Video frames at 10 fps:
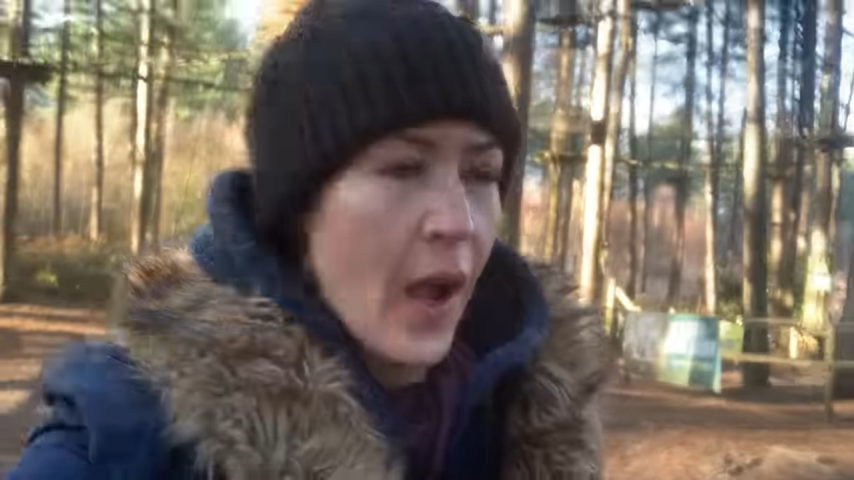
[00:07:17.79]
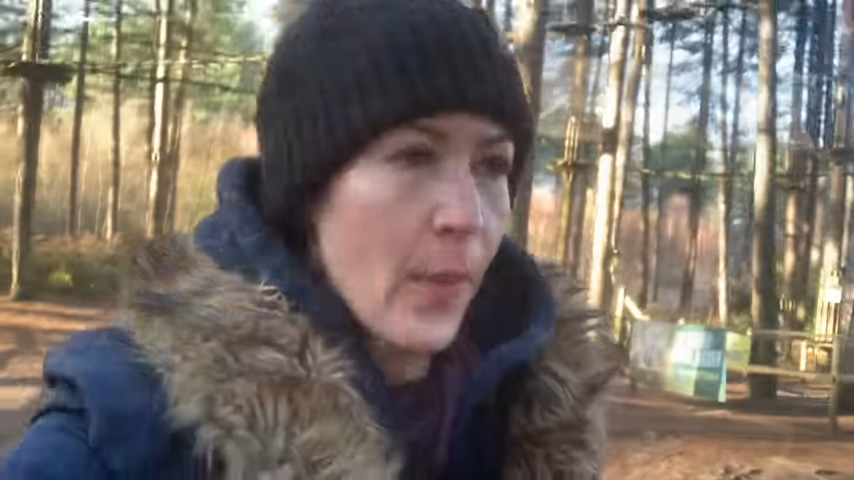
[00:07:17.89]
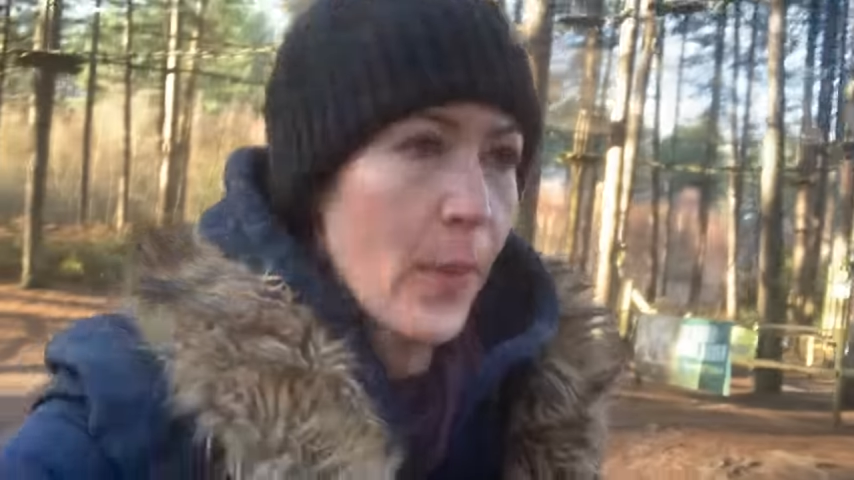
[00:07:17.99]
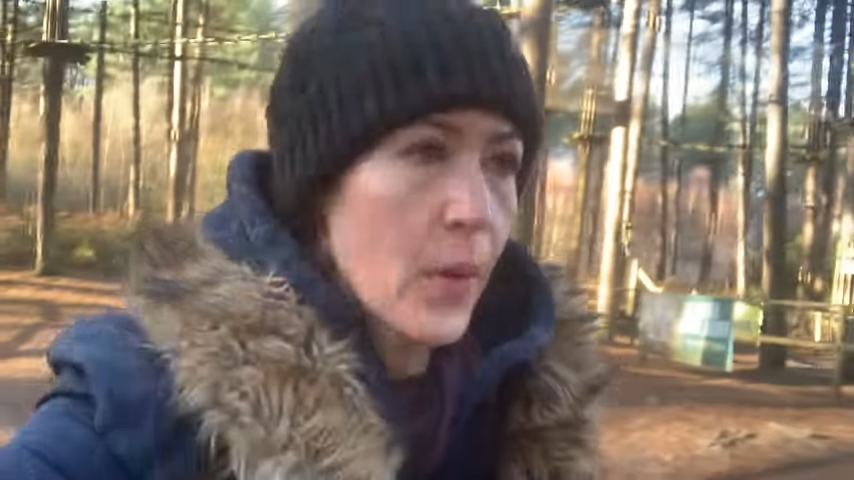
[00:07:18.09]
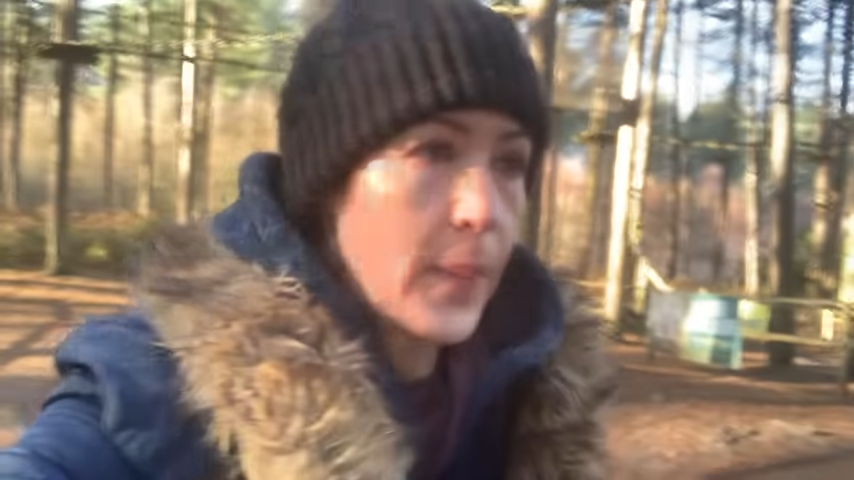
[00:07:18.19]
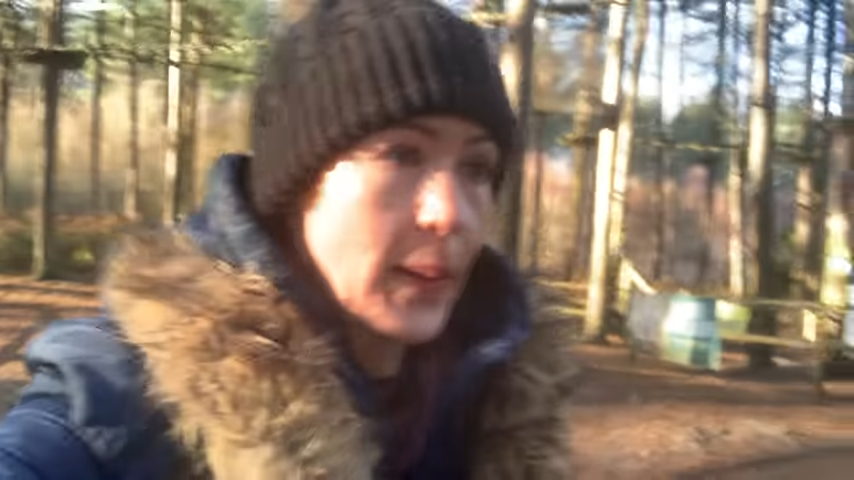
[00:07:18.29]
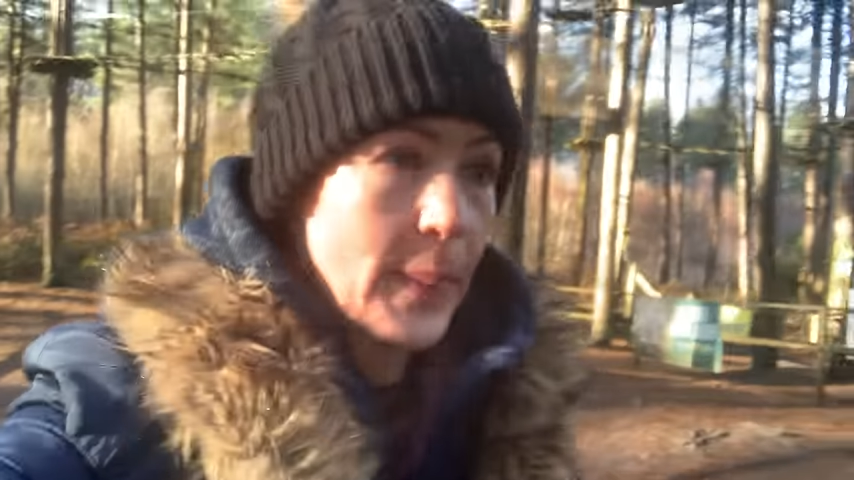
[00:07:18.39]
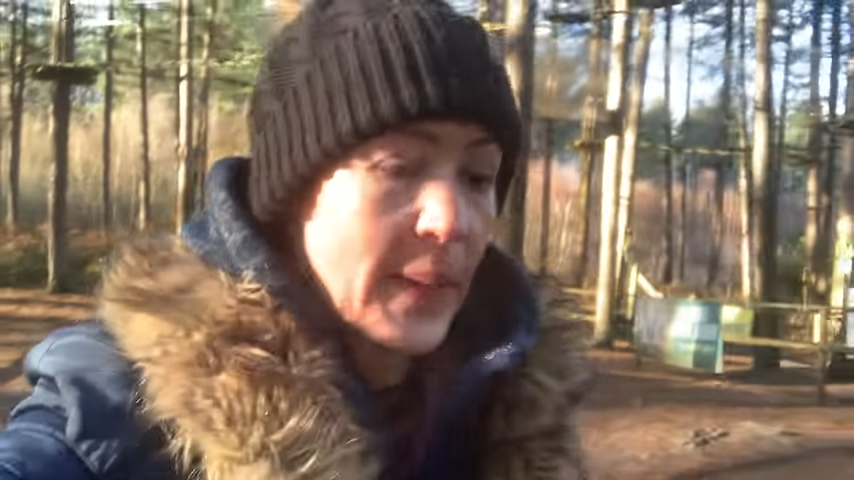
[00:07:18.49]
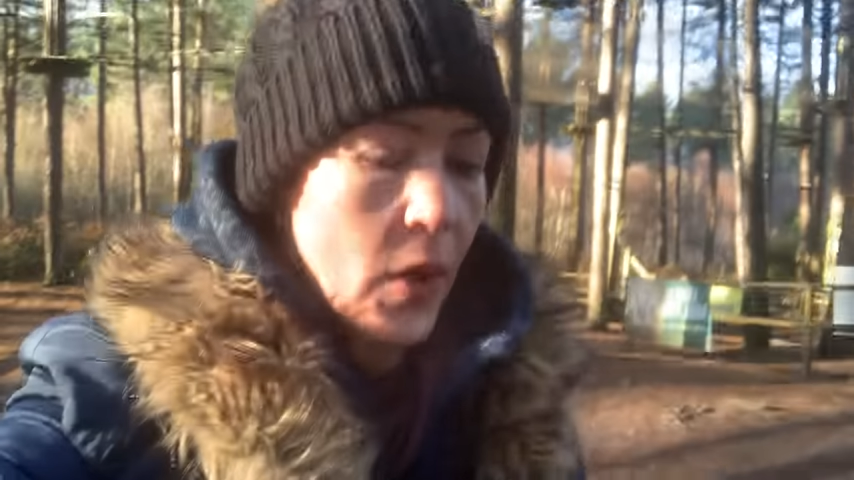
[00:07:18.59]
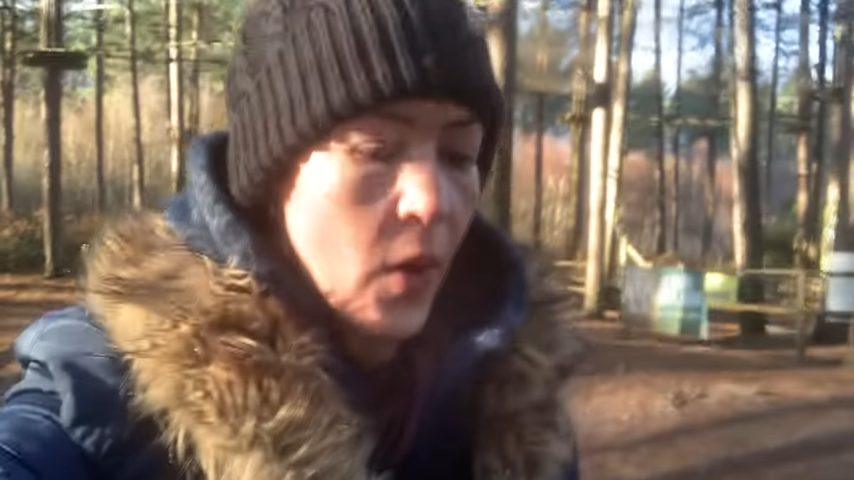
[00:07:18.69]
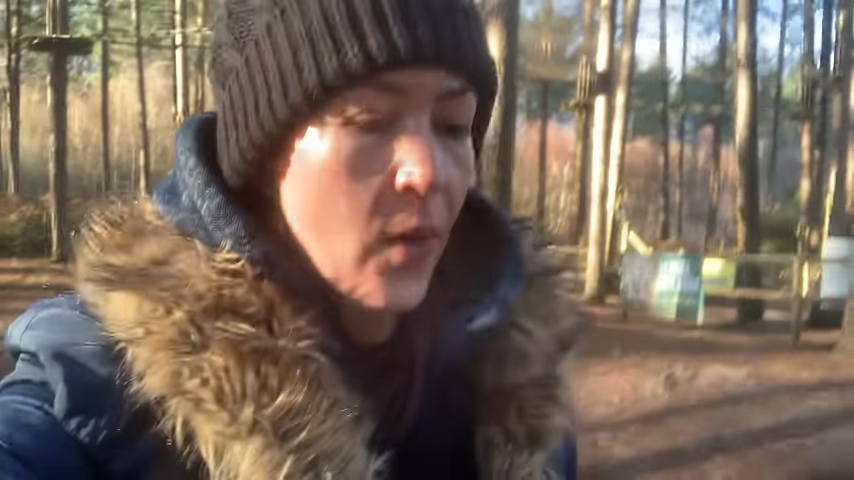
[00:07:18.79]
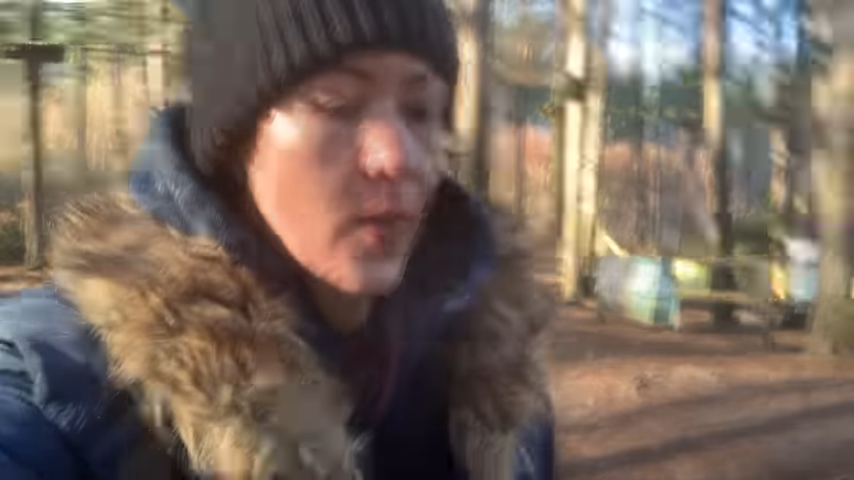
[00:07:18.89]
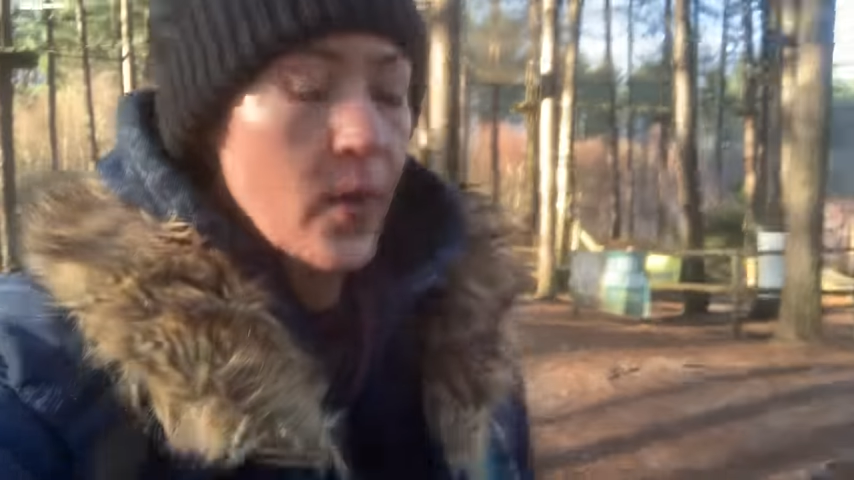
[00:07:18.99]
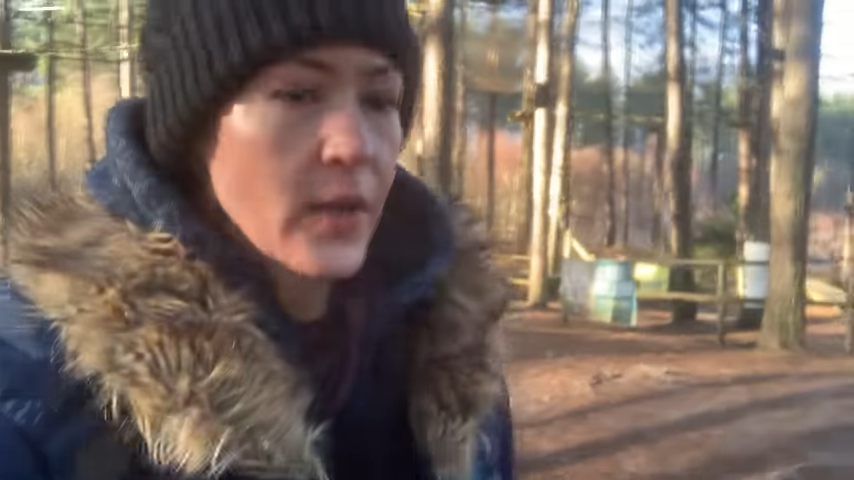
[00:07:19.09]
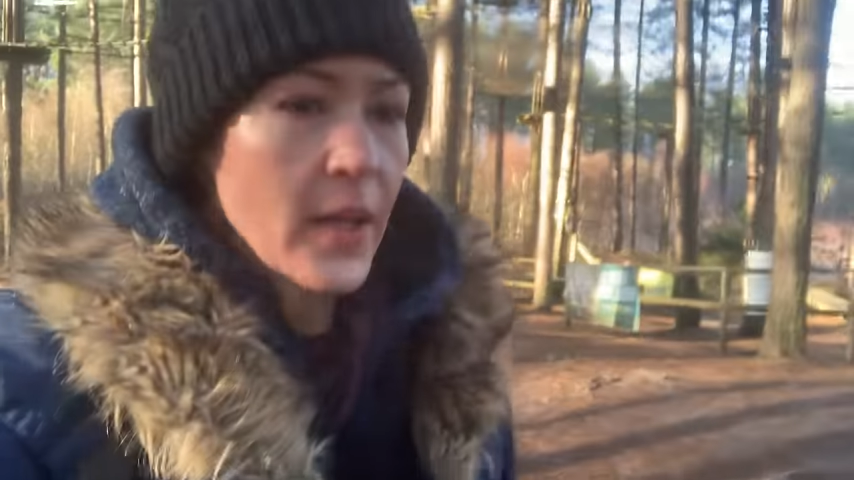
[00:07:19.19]
I woke up a little bit
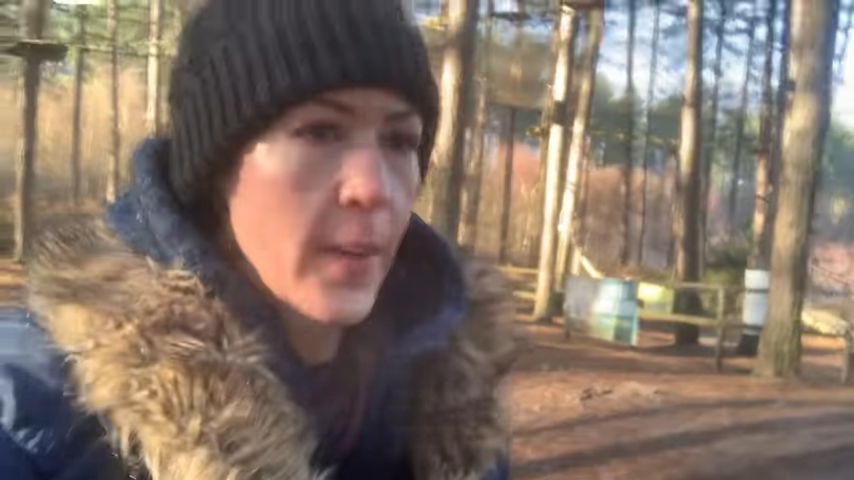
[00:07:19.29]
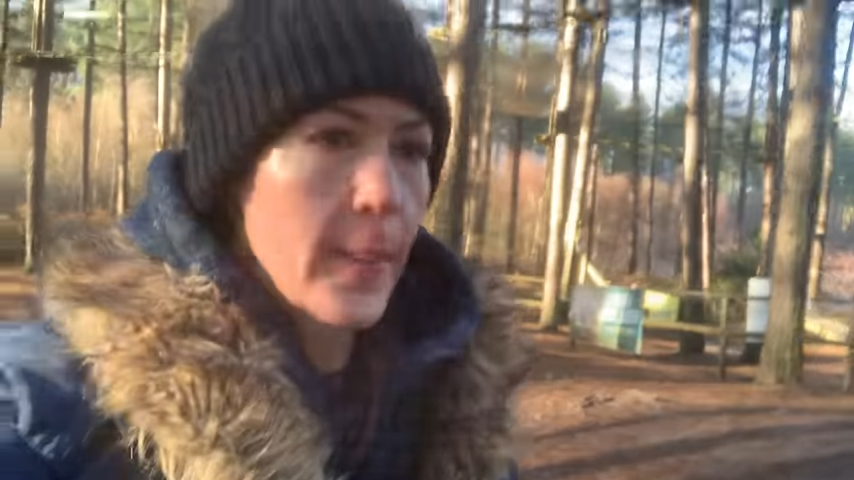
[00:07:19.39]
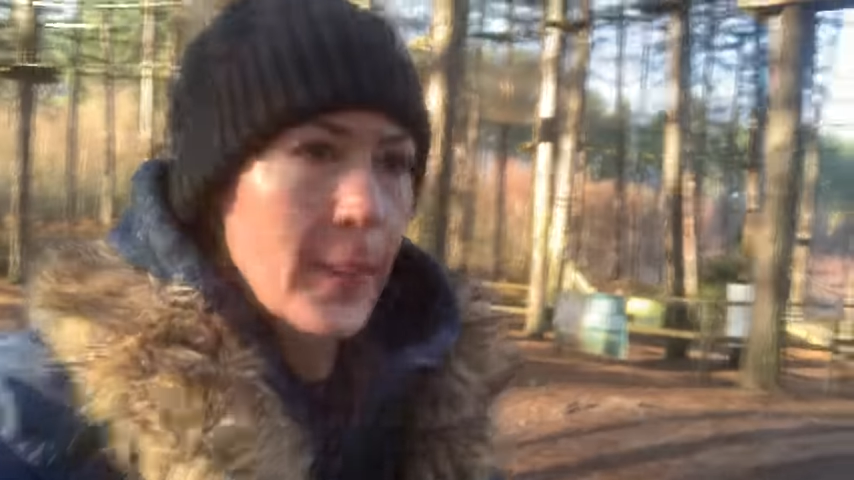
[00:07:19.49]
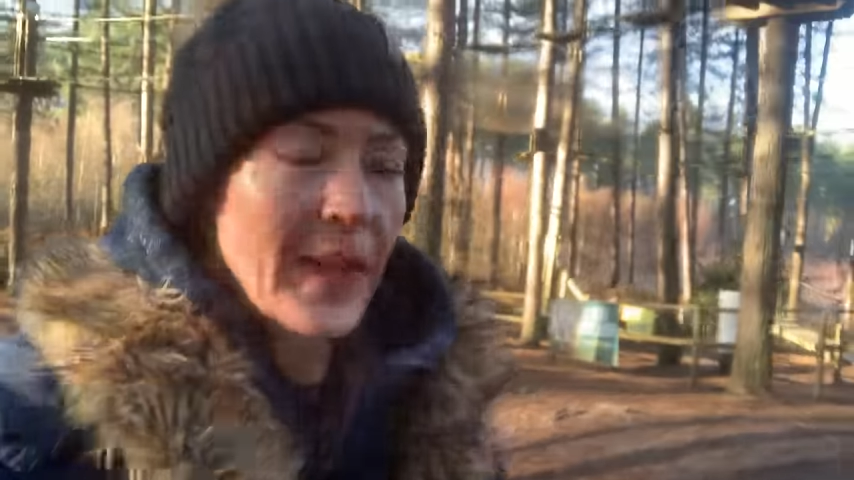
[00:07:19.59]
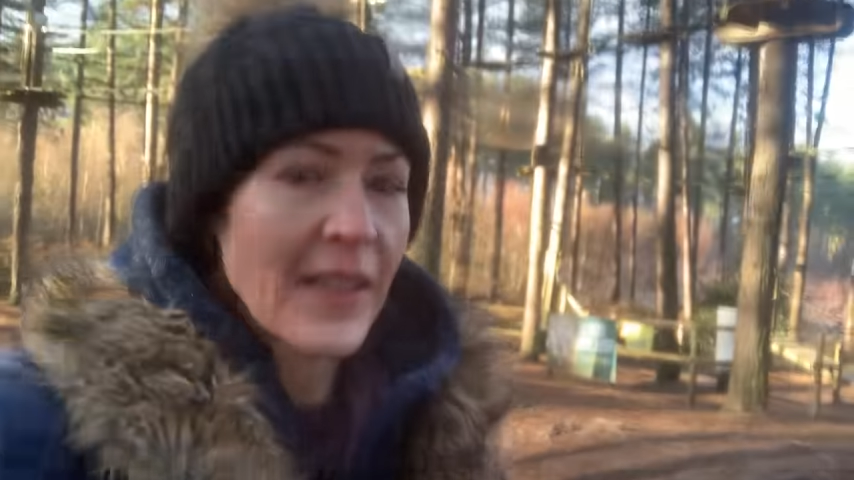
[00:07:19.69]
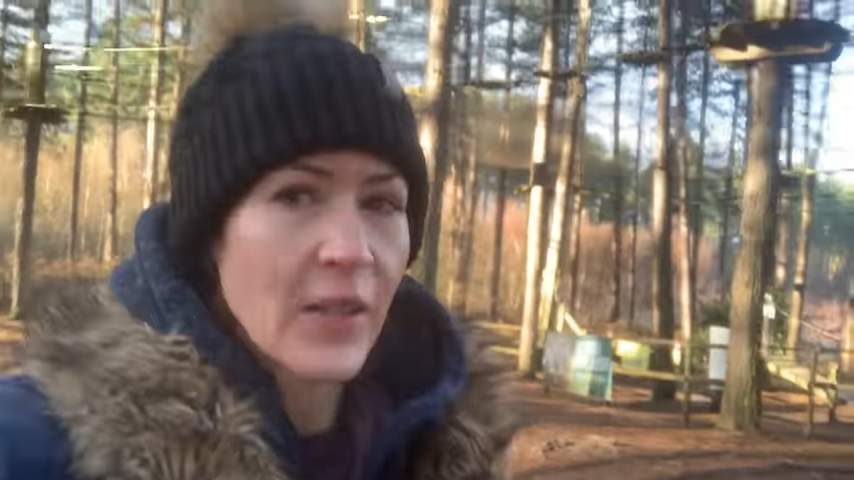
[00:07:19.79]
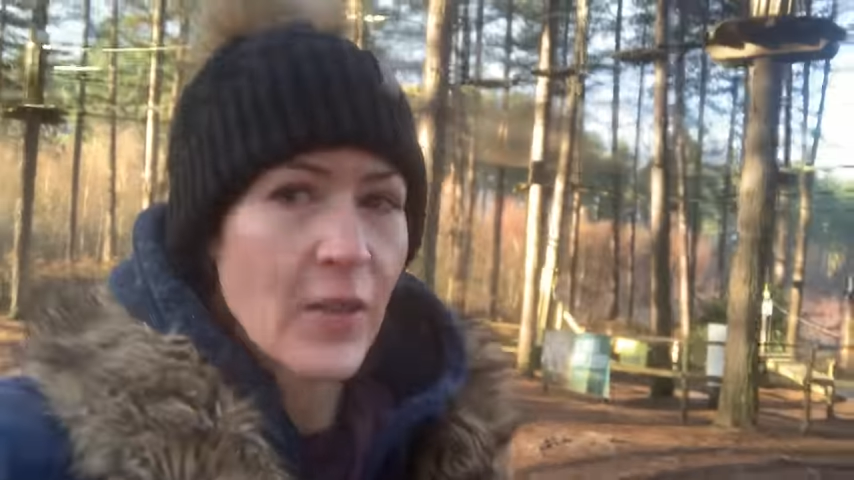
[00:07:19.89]
cold, but I think